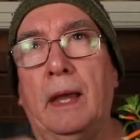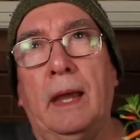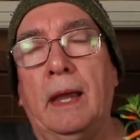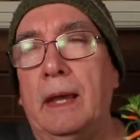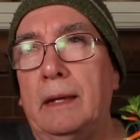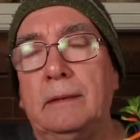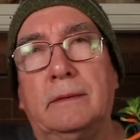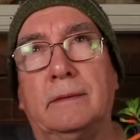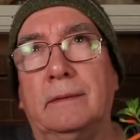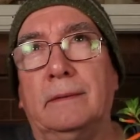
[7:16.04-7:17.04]

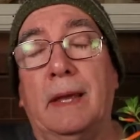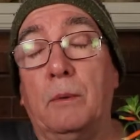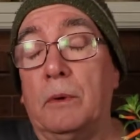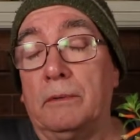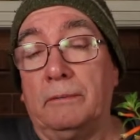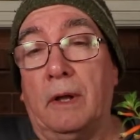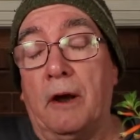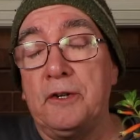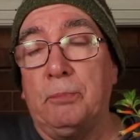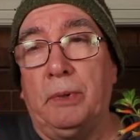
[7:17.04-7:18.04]
and they were
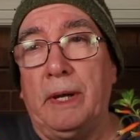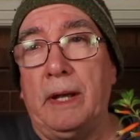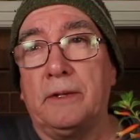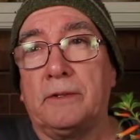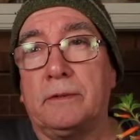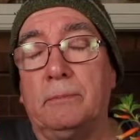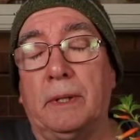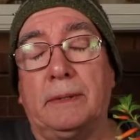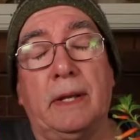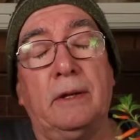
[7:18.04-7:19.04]
large plants,
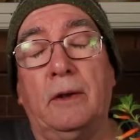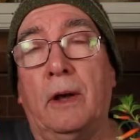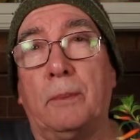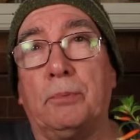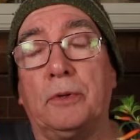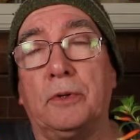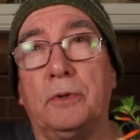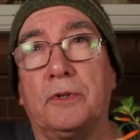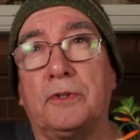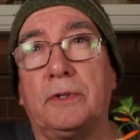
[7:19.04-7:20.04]
but they did not
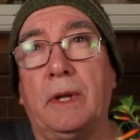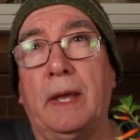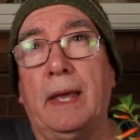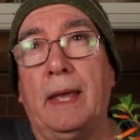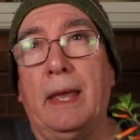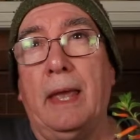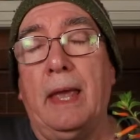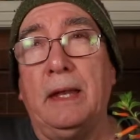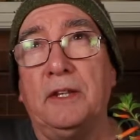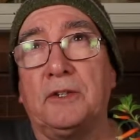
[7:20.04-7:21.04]
produce
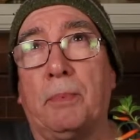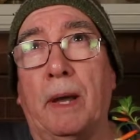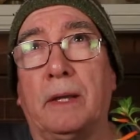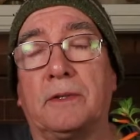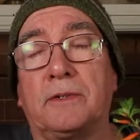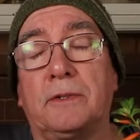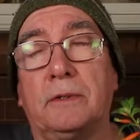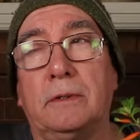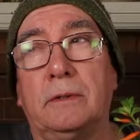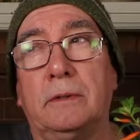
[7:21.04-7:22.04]
any spikes.
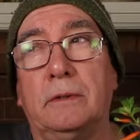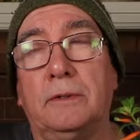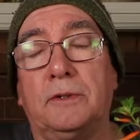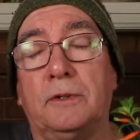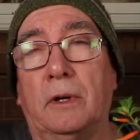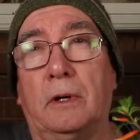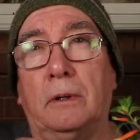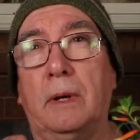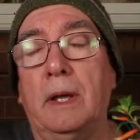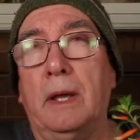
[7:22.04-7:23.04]

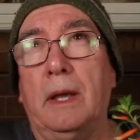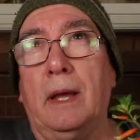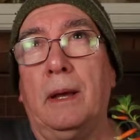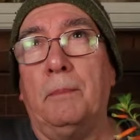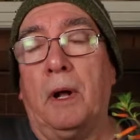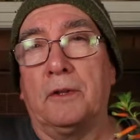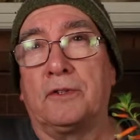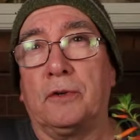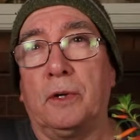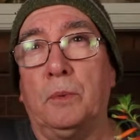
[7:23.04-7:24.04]
So I'm not
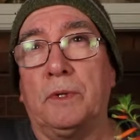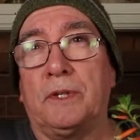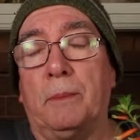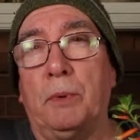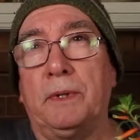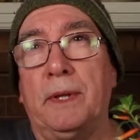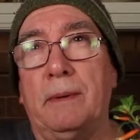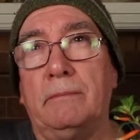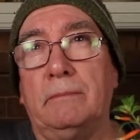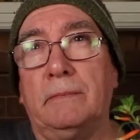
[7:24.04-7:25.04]
certain what's up with
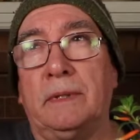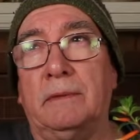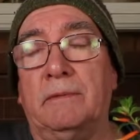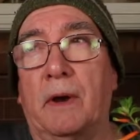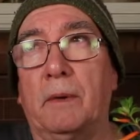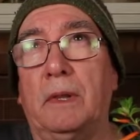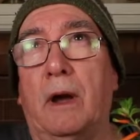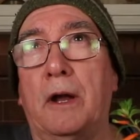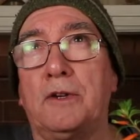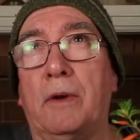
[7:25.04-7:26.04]
them. They're very
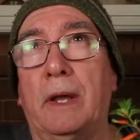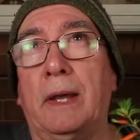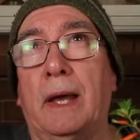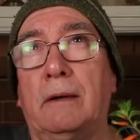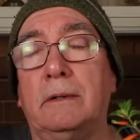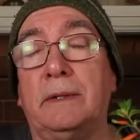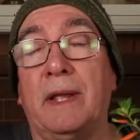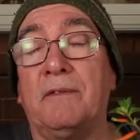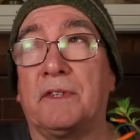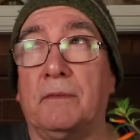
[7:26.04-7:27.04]
large right now, and
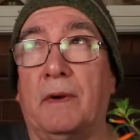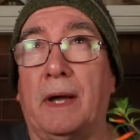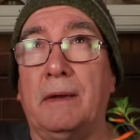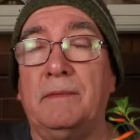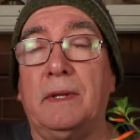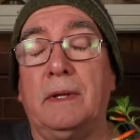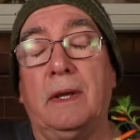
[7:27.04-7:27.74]
they've survived.